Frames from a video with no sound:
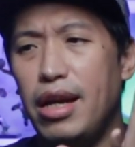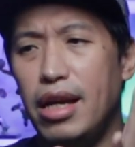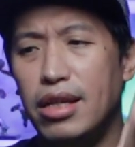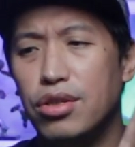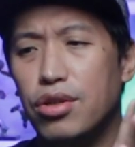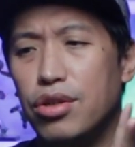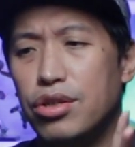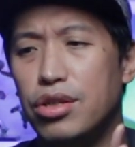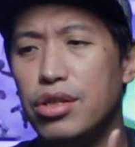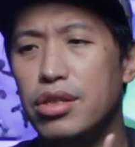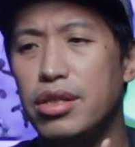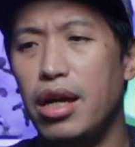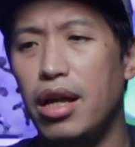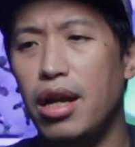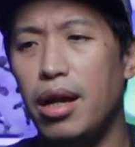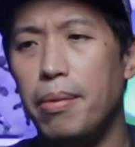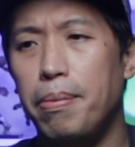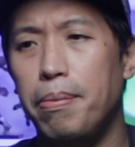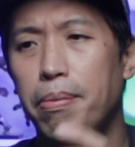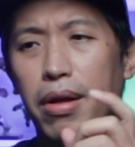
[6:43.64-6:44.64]
nice cushion
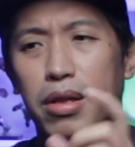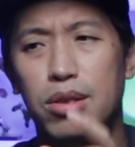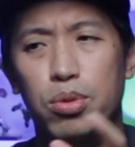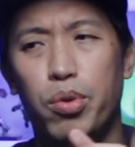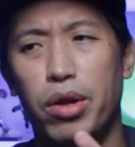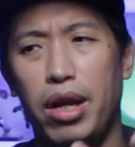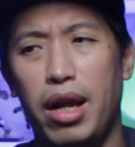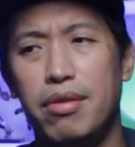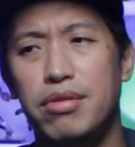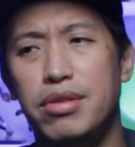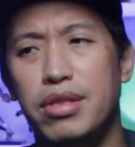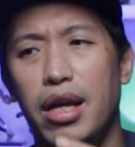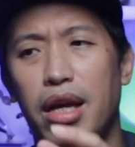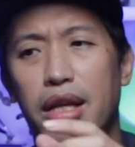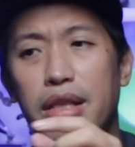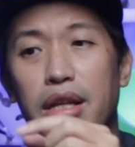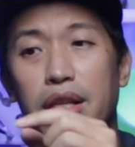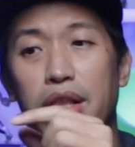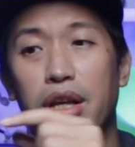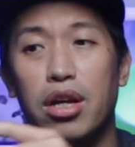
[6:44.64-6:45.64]
setup. Plus what I've
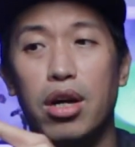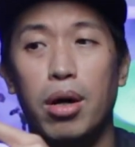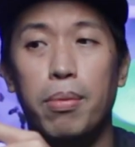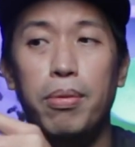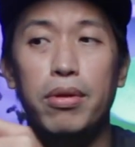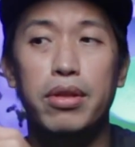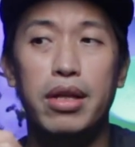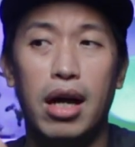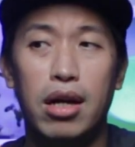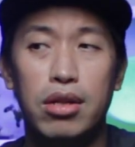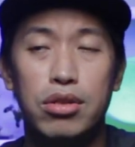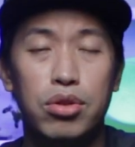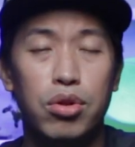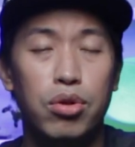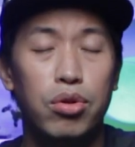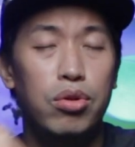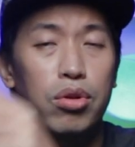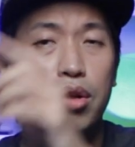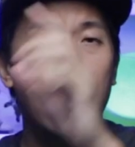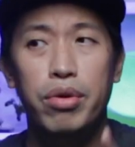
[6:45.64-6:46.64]
said, that the decoupled
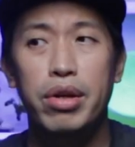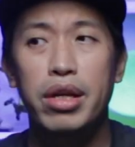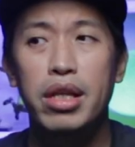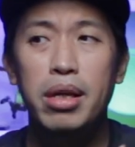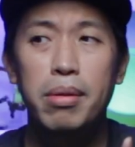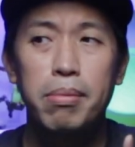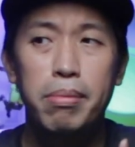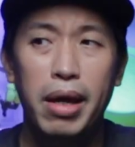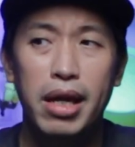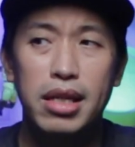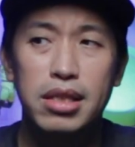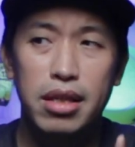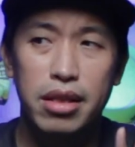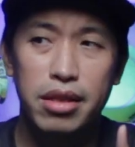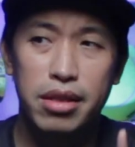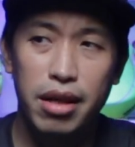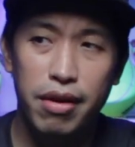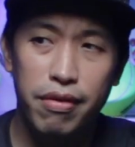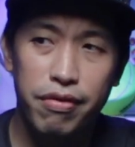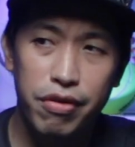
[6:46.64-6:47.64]
outsole really makes a
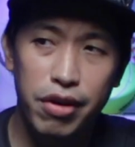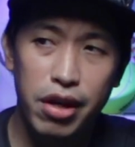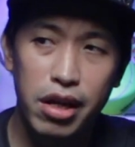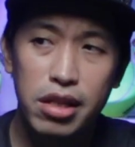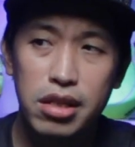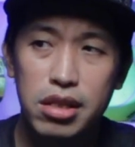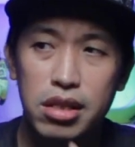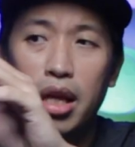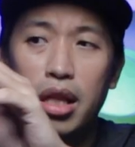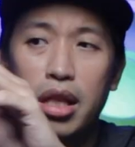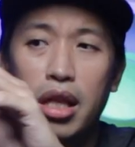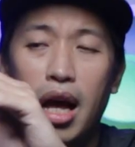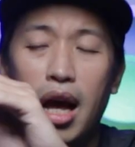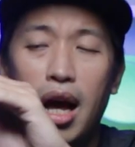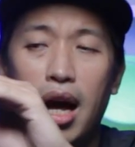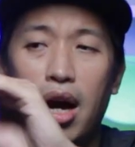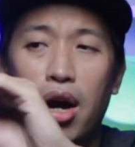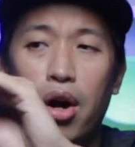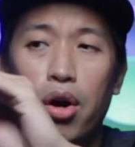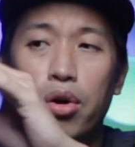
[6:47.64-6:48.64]
difference in
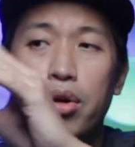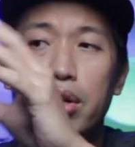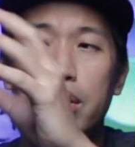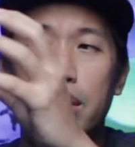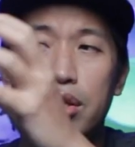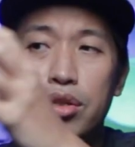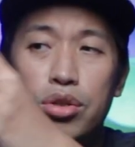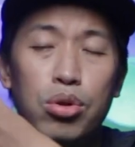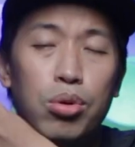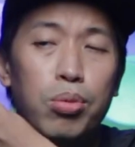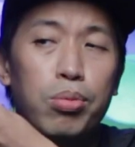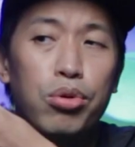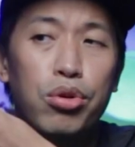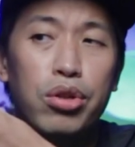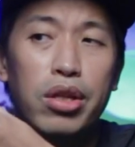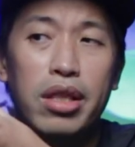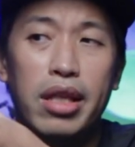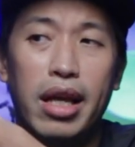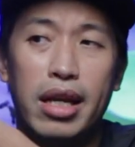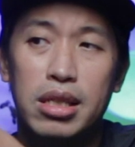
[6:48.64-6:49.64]
how the Zoom
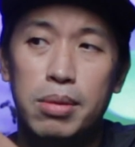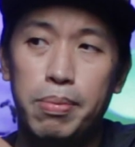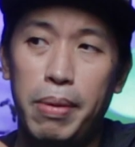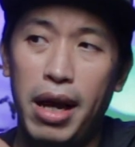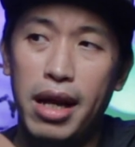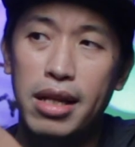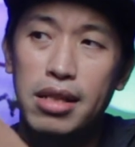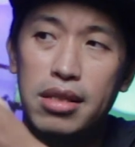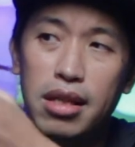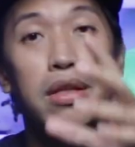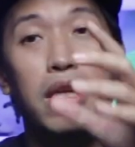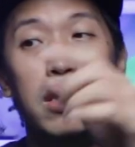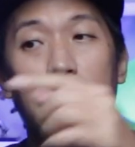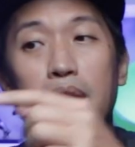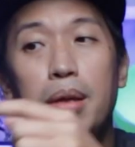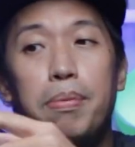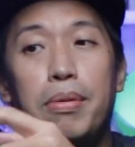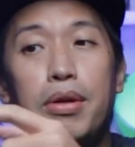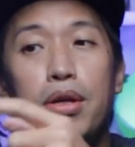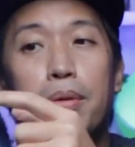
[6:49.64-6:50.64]
unit expands. The
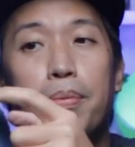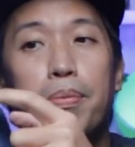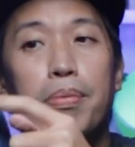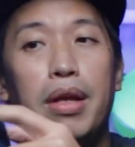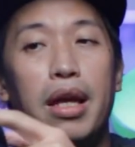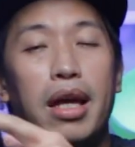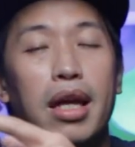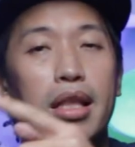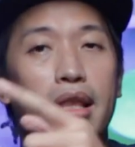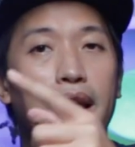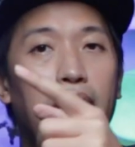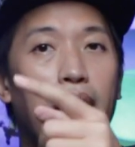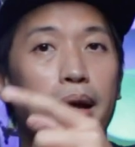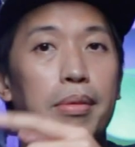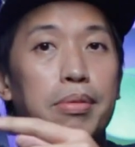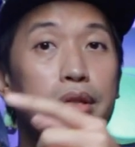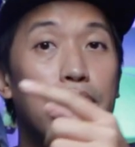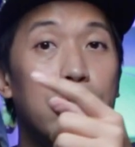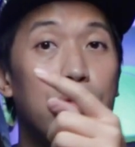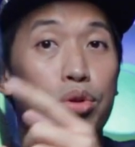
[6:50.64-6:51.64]
TPU plate
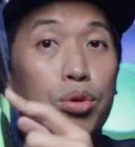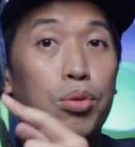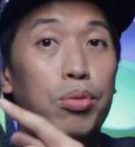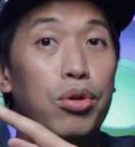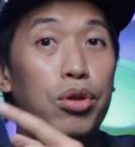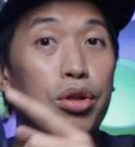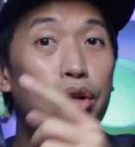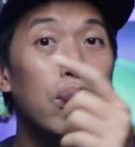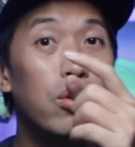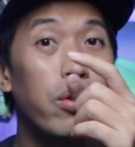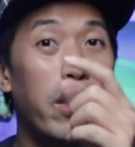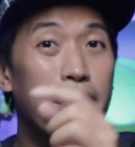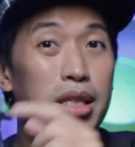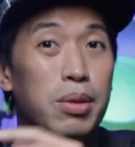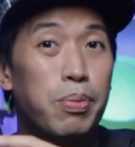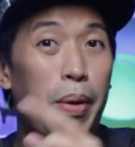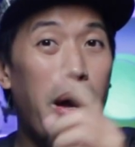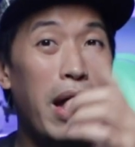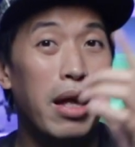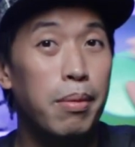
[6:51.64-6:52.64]
helps the Zoom unit to
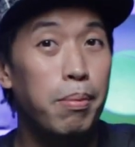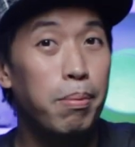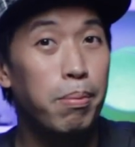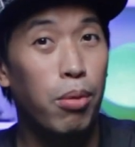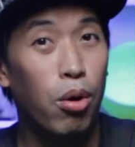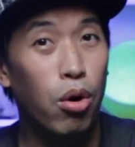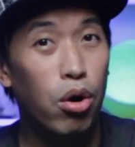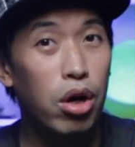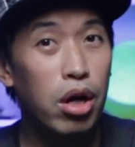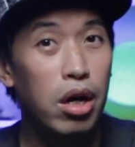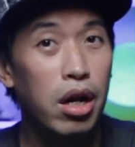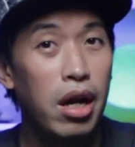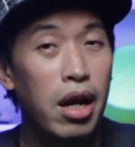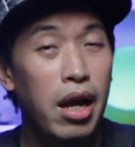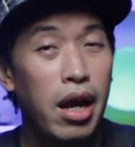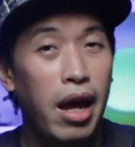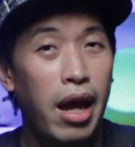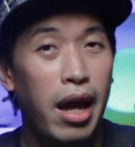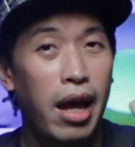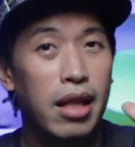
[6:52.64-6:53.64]
expand more
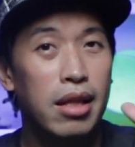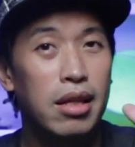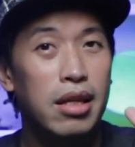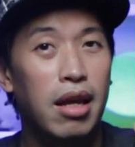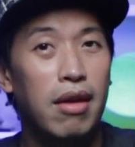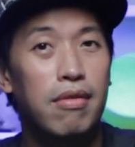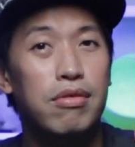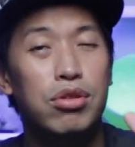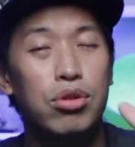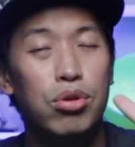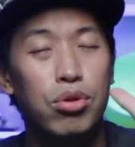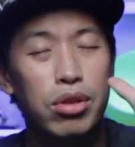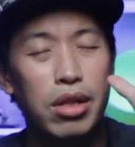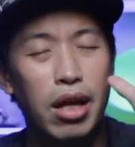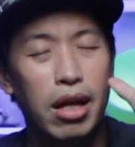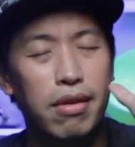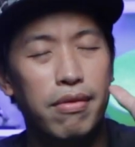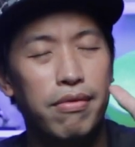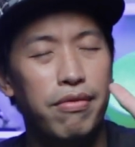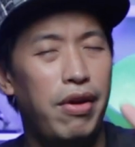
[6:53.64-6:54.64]
and gives you
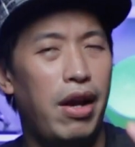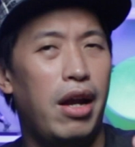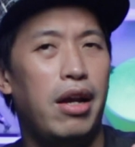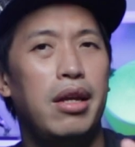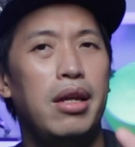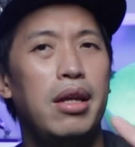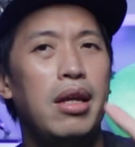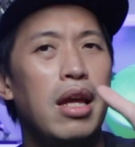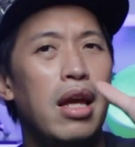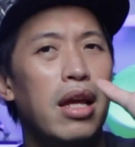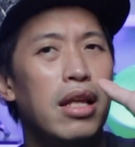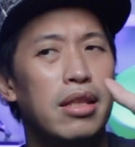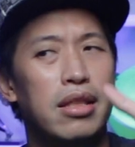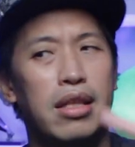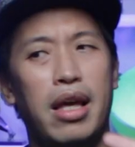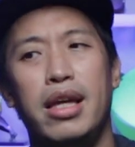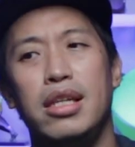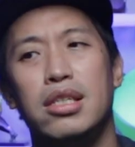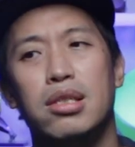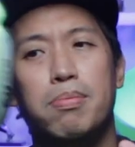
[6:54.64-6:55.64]
that very
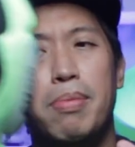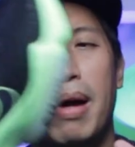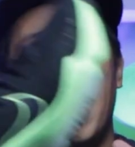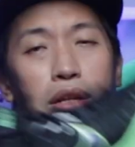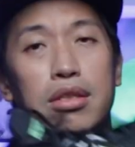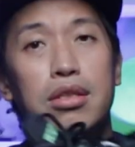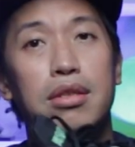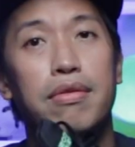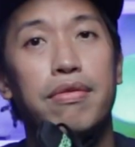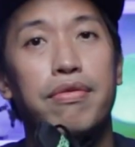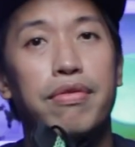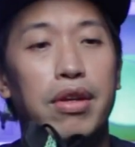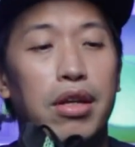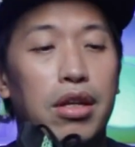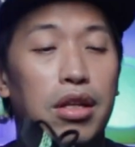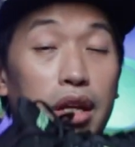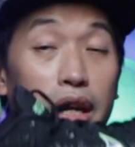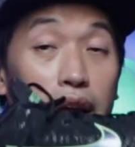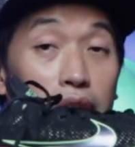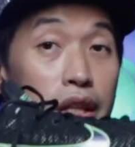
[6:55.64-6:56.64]
nice bouncy
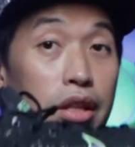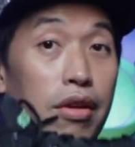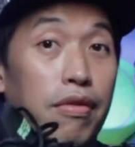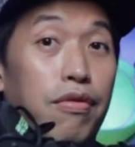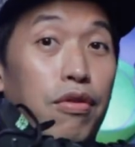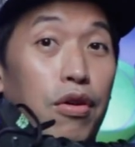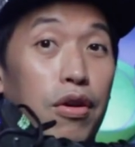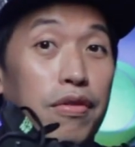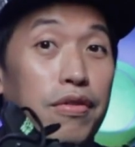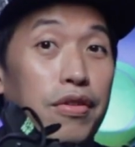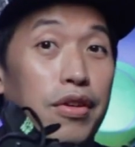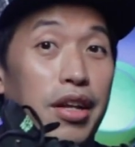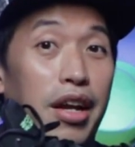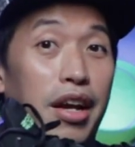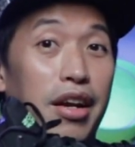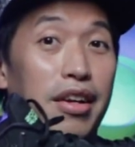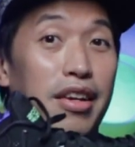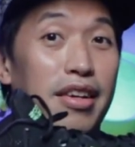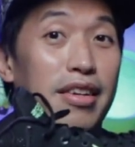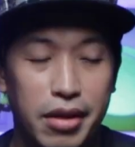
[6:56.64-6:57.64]
feel in the forefoot
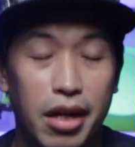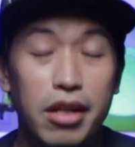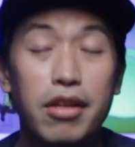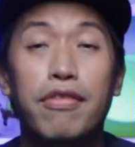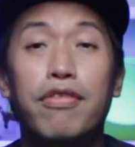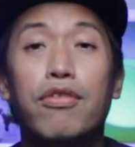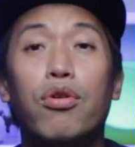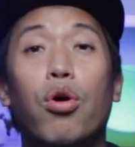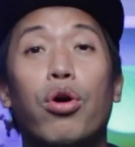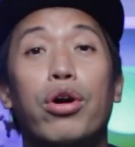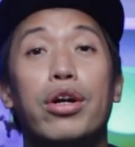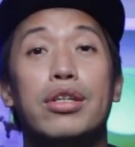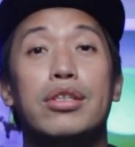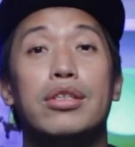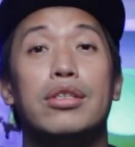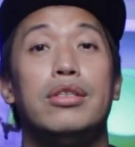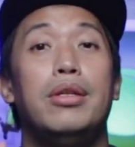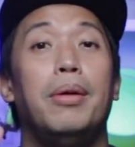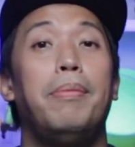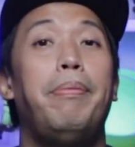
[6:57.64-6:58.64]
area. And of
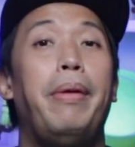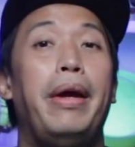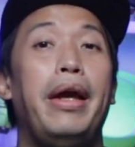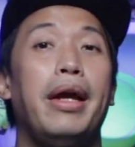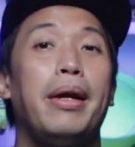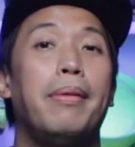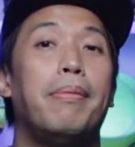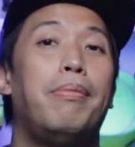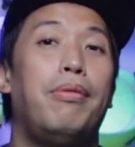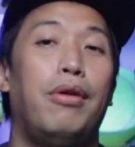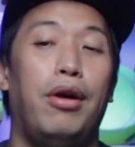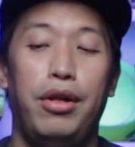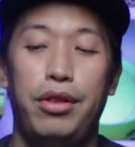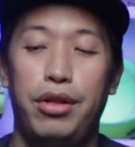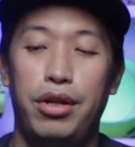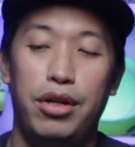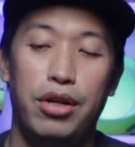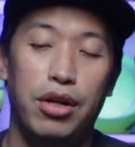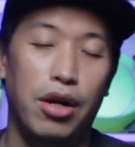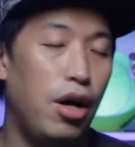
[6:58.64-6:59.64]
course, the big
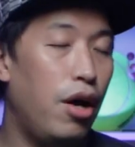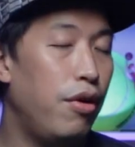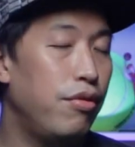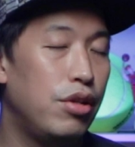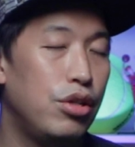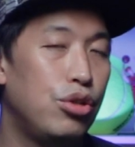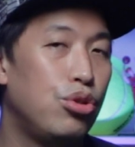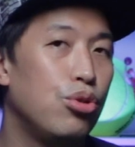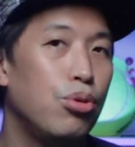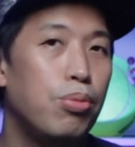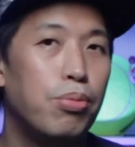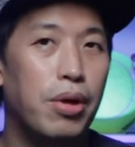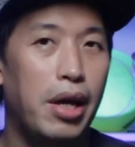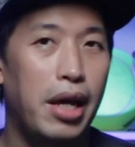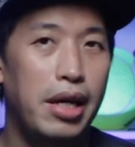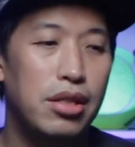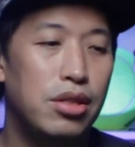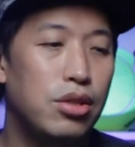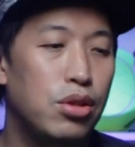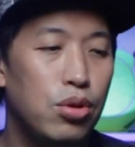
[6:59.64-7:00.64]
brother of the Zoom
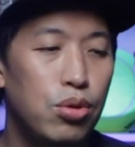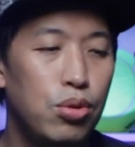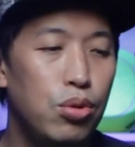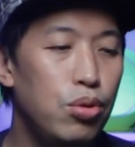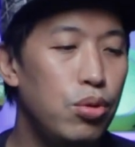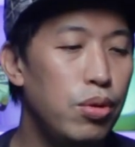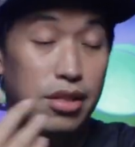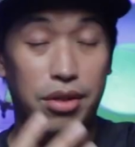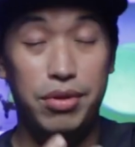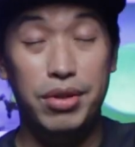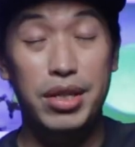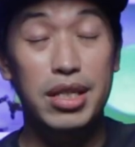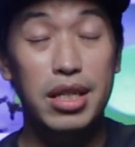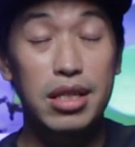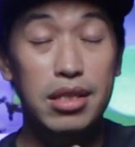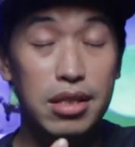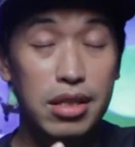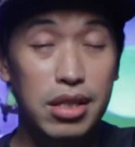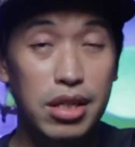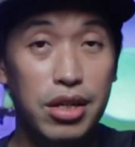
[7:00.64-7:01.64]
Rise 2, it's a
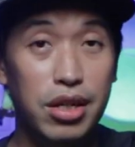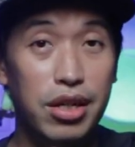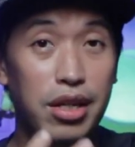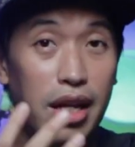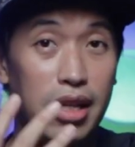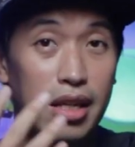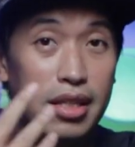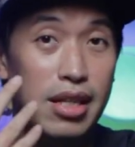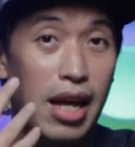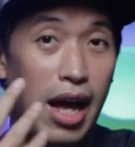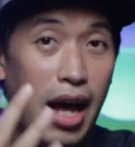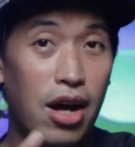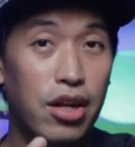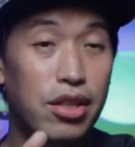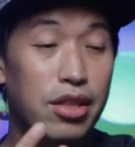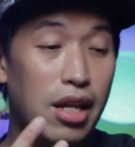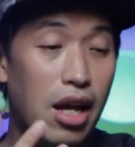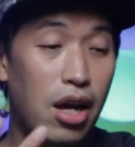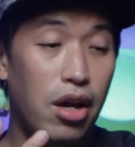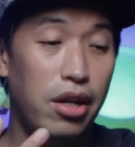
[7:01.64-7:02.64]
recent sneaker that is
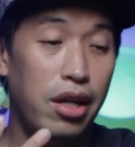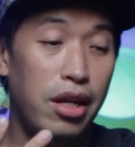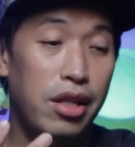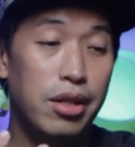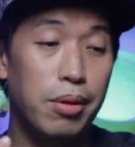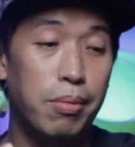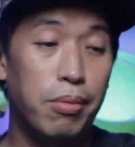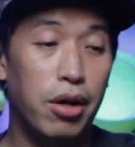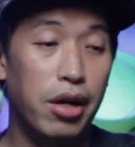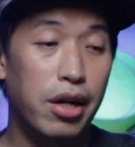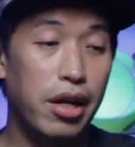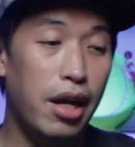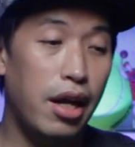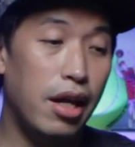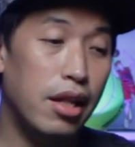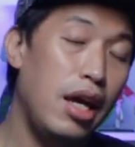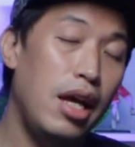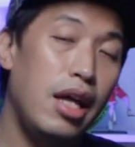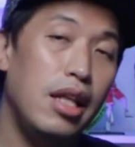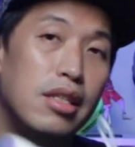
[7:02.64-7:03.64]
out now in the
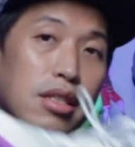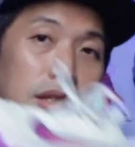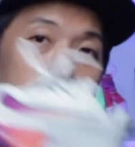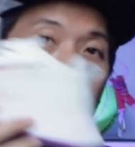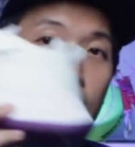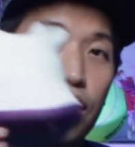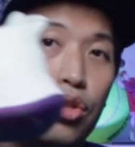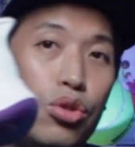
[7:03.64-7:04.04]
market. It's the